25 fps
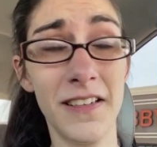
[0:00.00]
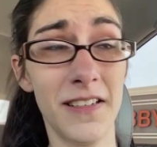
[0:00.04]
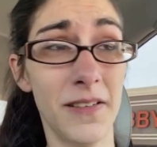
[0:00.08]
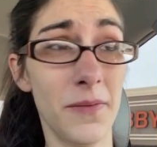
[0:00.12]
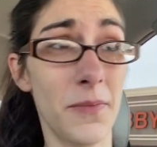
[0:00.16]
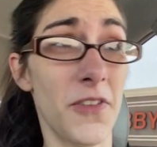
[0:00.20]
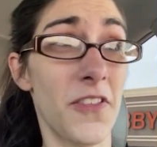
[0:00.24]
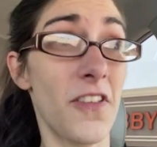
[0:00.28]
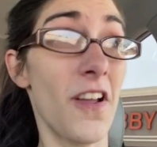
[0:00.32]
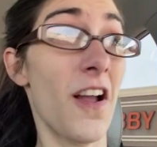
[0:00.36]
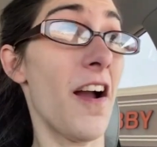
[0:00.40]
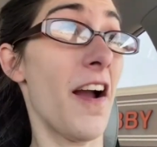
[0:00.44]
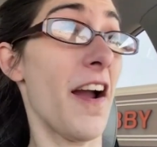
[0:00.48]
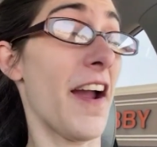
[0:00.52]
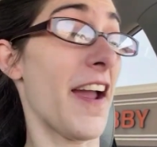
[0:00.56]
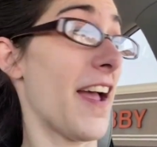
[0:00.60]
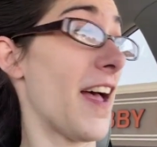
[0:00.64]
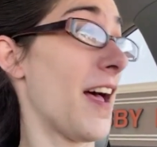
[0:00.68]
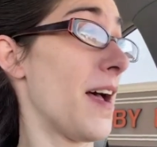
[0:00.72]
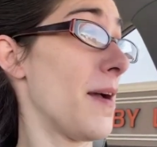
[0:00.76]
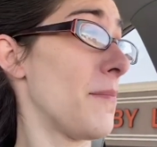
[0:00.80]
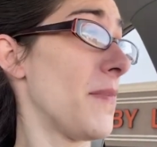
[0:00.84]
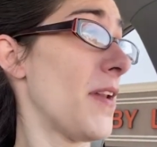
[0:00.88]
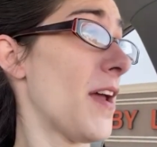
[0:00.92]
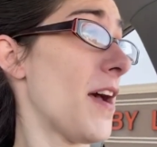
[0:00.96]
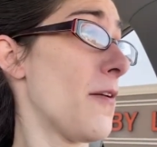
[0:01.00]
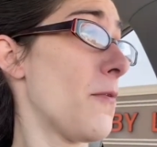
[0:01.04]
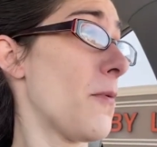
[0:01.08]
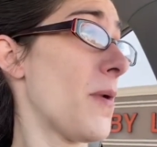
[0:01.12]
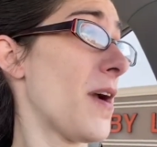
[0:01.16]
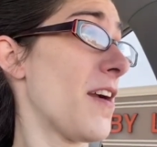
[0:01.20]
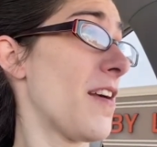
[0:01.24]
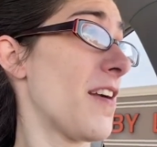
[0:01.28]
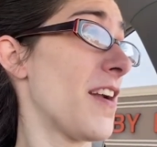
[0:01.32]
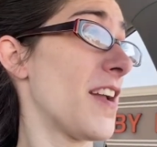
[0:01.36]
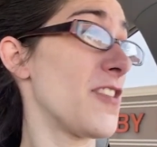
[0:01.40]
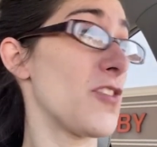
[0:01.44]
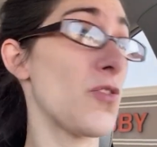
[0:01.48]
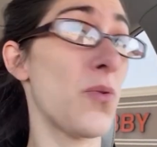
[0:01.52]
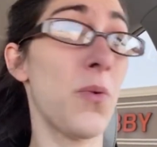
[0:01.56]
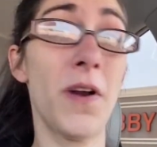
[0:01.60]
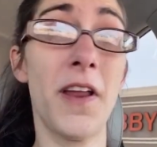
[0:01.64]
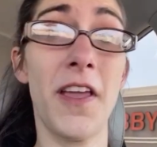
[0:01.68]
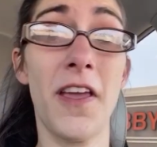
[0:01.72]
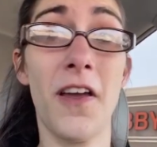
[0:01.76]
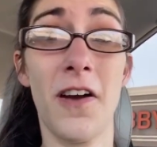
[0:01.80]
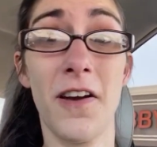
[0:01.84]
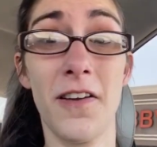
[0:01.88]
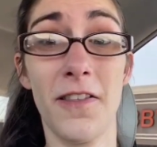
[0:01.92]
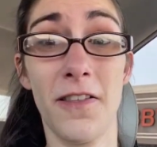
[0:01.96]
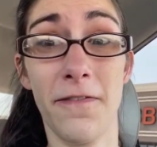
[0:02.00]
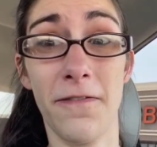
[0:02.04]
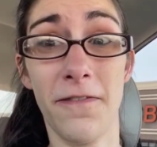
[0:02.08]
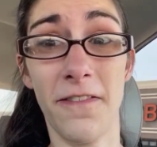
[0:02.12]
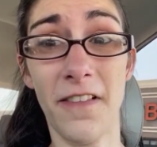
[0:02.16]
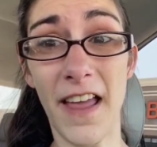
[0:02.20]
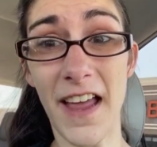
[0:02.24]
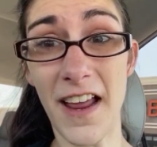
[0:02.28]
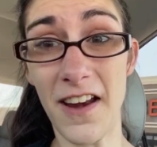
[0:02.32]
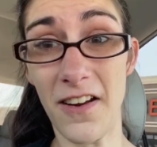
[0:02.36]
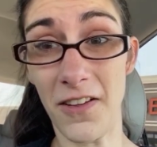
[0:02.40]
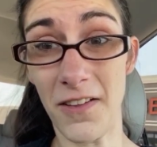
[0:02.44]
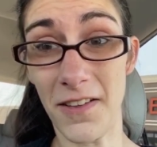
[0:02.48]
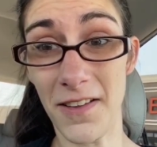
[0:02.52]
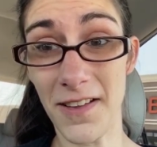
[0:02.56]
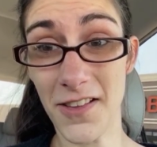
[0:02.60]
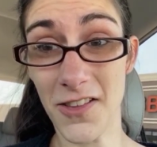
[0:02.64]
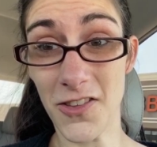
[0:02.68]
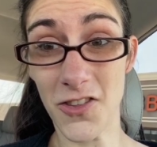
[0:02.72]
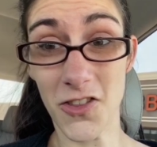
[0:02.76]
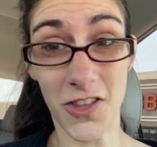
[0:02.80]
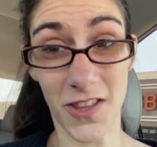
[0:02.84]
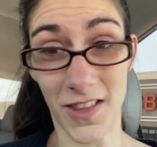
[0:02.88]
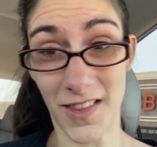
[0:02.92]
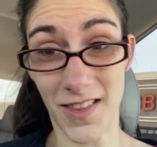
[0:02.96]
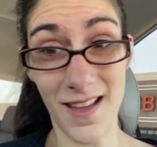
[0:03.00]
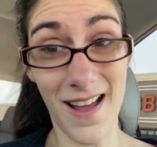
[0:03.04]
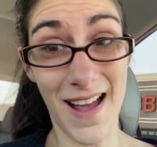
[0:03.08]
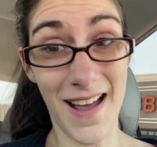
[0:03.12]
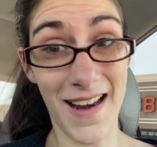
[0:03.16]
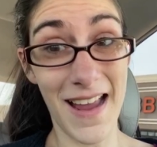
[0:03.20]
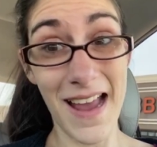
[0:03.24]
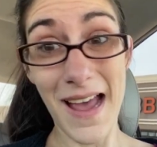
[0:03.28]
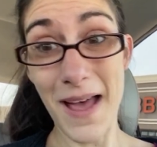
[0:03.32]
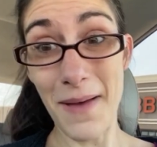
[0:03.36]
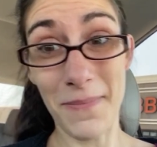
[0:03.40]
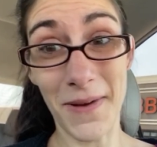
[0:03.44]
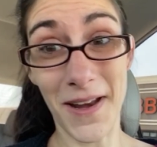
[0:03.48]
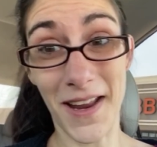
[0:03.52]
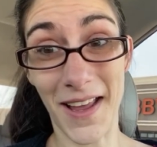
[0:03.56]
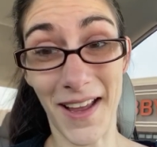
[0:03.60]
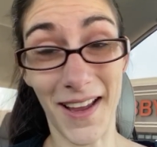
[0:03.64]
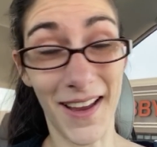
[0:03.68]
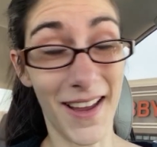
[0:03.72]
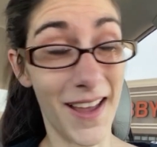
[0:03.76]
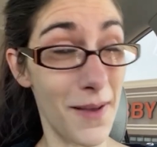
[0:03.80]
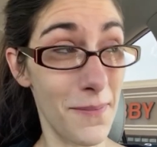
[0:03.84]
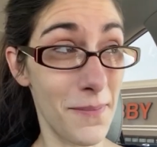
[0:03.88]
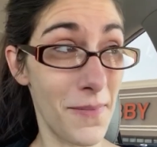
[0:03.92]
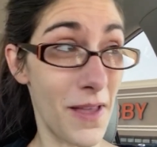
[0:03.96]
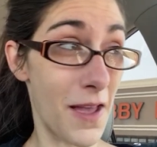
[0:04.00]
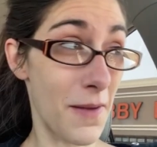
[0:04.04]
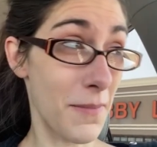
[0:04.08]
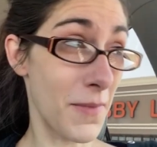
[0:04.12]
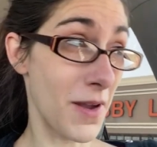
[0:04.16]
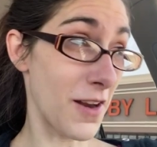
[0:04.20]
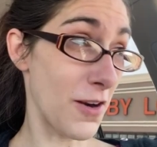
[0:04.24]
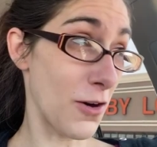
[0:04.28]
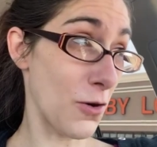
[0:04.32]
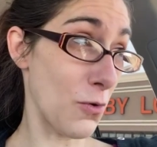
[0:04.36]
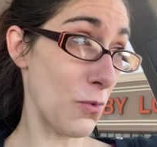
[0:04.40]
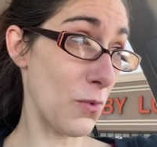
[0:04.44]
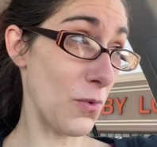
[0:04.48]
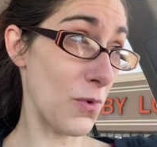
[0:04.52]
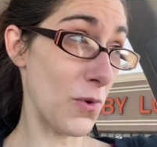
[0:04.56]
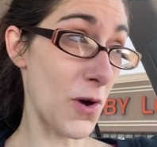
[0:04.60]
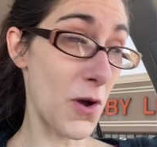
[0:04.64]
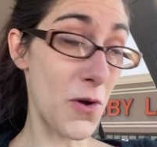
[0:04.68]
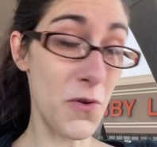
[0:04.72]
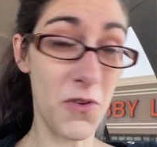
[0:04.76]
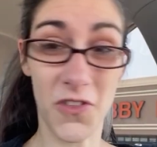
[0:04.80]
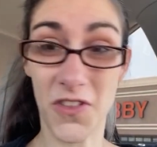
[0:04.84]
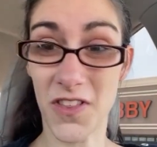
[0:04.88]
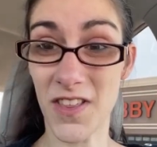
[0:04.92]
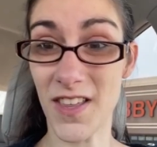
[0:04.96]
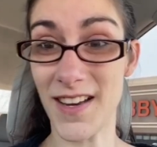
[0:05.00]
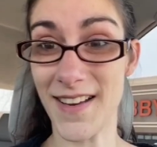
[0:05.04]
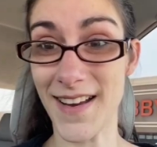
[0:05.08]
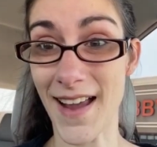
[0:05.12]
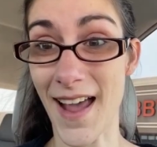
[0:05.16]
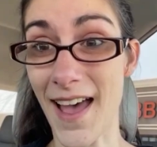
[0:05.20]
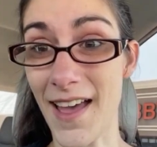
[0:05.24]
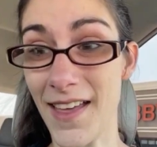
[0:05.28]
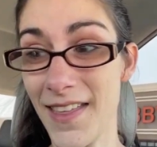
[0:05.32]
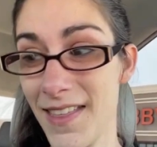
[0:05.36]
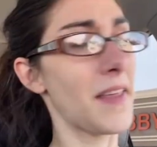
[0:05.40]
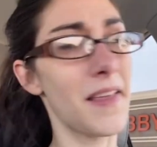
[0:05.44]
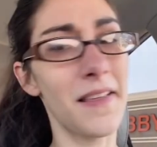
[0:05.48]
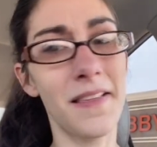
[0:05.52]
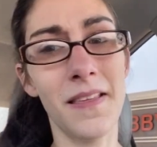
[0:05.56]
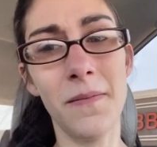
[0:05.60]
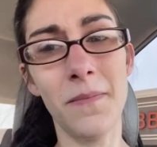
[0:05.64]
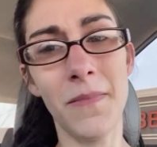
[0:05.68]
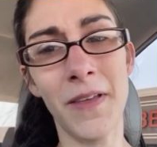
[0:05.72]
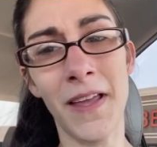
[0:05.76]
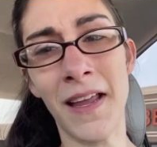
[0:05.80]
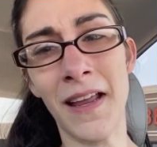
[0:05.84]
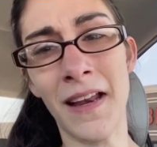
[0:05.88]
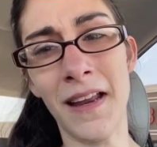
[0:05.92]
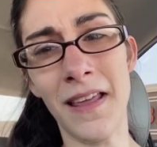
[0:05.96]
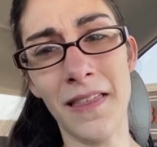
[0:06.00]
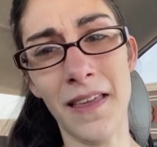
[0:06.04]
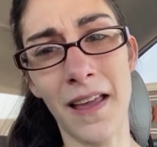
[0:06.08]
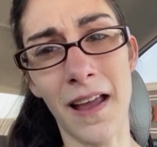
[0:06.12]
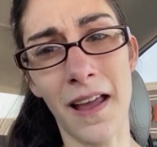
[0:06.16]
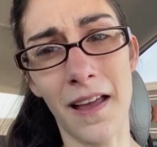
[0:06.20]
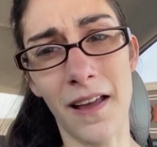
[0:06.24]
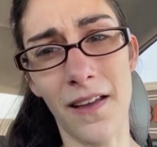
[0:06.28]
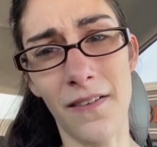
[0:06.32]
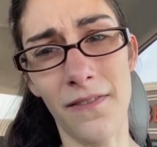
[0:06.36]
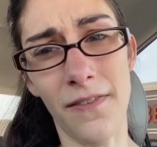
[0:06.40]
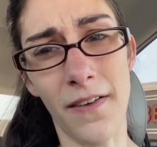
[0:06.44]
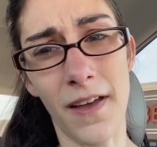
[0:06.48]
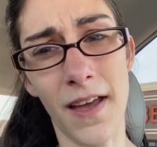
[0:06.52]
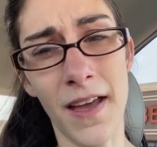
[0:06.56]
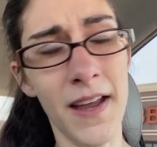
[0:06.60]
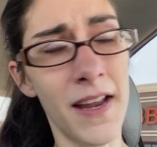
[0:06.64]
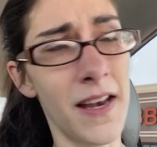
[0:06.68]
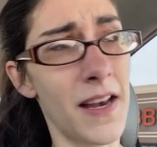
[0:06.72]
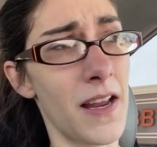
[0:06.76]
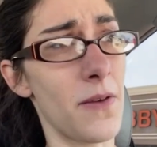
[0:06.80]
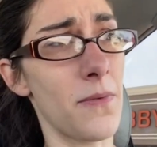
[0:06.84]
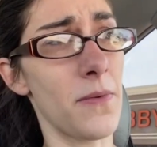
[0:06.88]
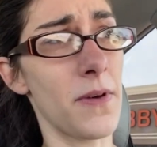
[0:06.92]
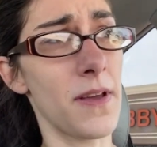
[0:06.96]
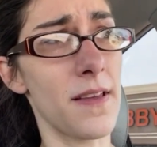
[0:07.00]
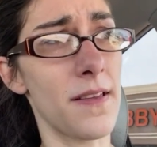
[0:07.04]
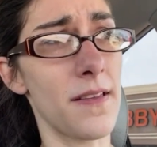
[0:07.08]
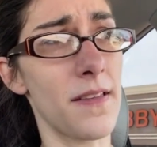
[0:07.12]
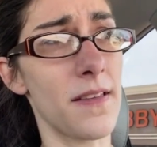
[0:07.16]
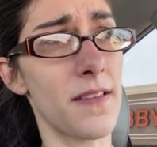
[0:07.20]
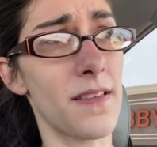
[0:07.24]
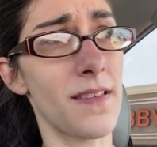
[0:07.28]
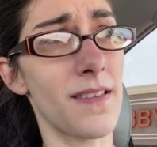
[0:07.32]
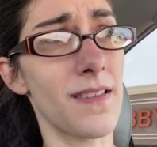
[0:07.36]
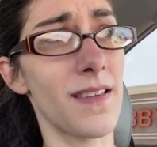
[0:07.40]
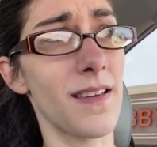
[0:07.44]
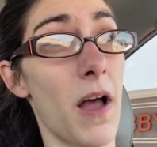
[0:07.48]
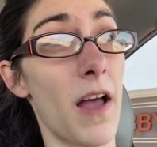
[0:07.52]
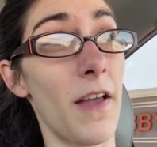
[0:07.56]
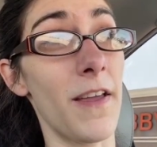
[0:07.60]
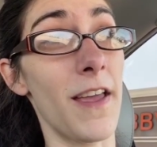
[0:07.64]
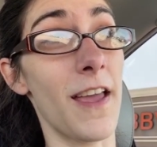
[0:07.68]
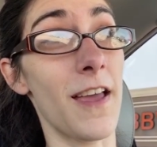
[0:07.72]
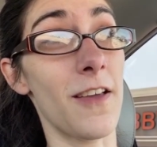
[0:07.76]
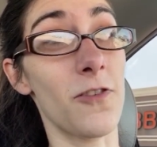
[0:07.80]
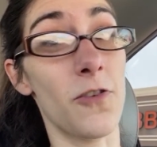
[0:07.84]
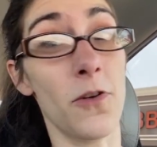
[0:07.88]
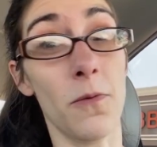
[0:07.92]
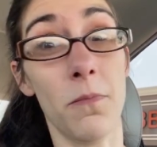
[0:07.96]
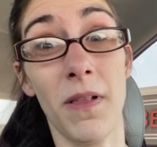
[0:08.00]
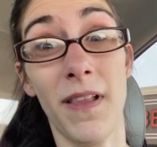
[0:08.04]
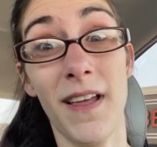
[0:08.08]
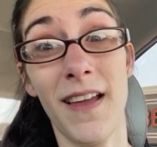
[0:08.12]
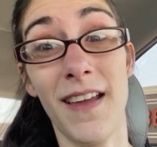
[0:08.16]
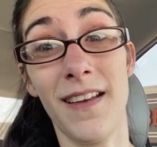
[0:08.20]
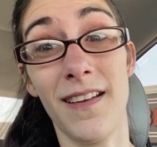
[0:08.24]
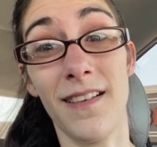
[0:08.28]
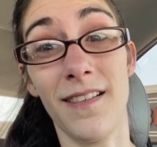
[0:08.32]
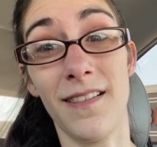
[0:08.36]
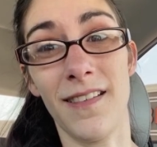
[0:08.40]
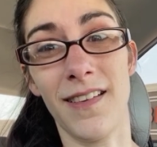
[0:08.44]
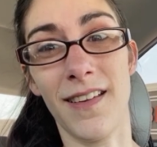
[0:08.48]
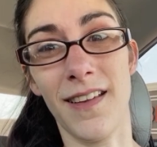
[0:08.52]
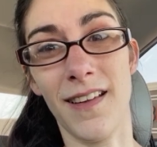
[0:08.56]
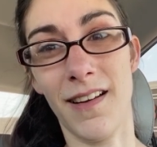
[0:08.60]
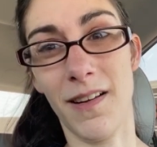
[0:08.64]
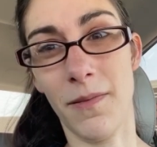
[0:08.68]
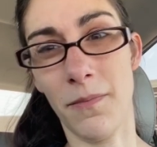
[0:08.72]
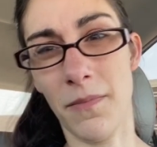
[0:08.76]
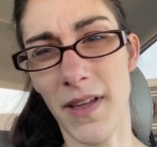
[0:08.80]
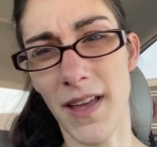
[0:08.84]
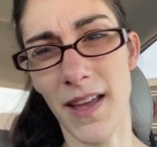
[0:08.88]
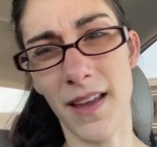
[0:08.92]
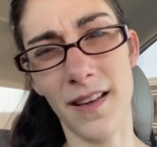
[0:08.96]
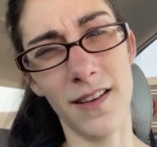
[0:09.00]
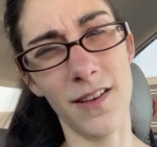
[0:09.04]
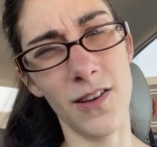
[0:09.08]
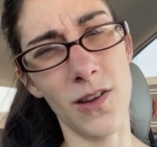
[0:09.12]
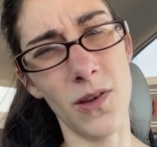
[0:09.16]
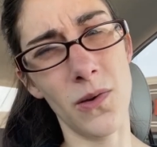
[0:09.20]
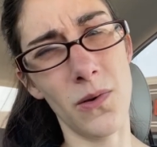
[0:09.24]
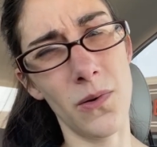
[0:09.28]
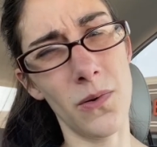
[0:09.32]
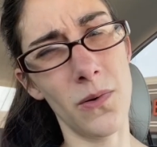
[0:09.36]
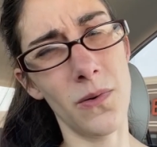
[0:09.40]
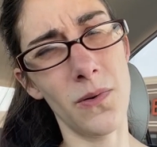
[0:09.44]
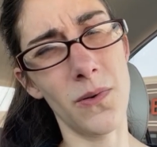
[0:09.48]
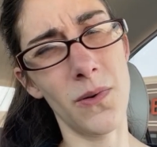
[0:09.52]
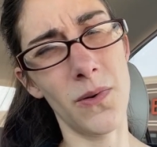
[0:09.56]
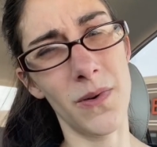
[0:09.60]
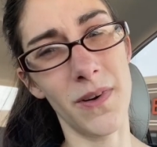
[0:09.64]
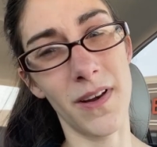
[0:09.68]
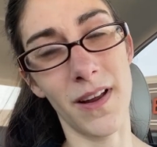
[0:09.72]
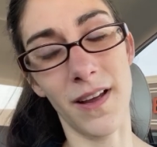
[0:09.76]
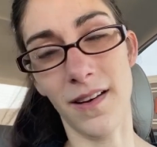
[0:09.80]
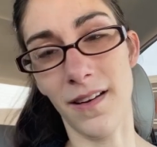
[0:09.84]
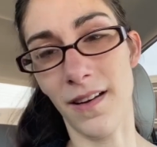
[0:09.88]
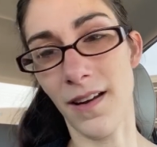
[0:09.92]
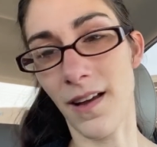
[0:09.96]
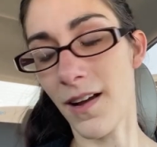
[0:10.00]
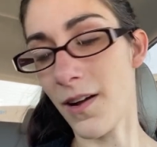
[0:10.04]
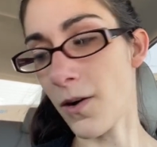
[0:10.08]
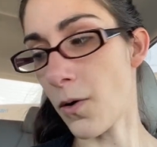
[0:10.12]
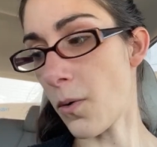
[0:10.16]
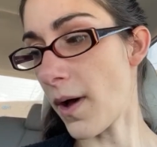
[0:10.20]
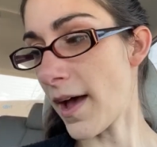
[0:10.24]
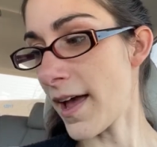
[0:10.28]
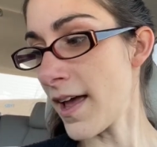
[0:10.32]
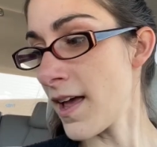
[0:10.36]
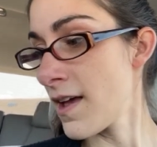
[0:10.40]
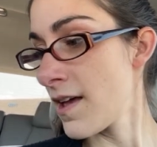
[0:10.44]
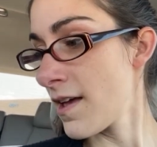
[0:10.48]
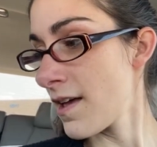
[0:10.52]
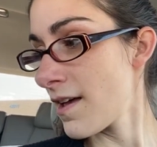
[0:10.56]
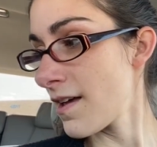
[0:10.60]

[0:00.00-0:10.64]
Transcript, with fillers: I'm sorry, I'm not wearing 20 yards of flannel. It's just not happening. I'm, I'm gonna roast to death. It seemed like anything I could find, it was polyester blend. And I'm like, no, not, not quite.